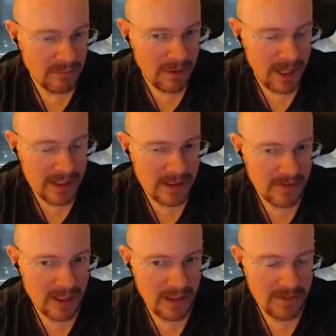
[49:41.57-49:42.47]

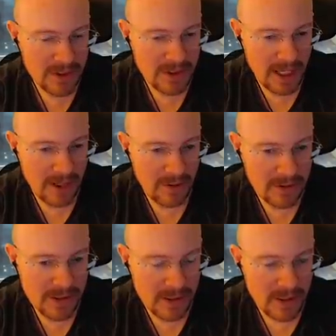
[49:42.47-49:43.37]
Passive damage to
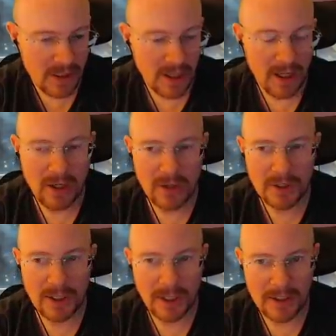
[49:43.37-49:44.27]
towers. Oh,
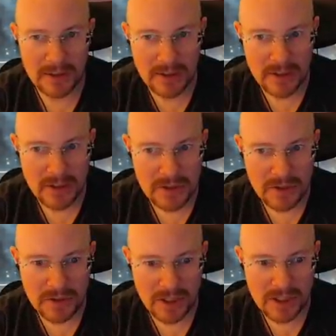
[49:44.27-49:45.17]
okay.
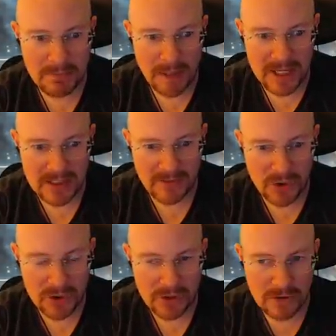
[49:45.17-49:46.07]
So did his passive
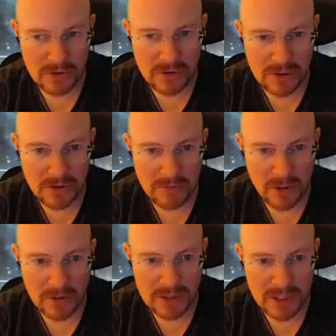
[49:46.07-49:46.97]
usually used to do
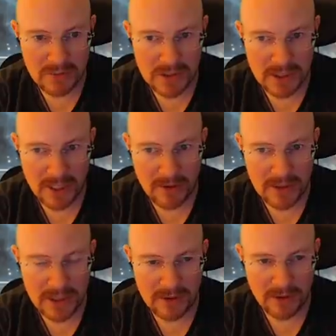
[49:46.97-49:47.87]
bonus damage to
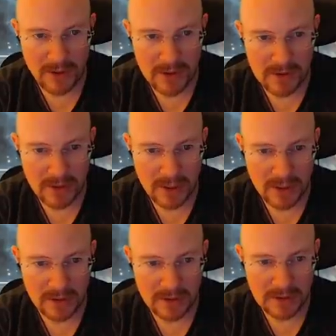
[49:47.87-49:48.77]
towers? I don't know if I knew that.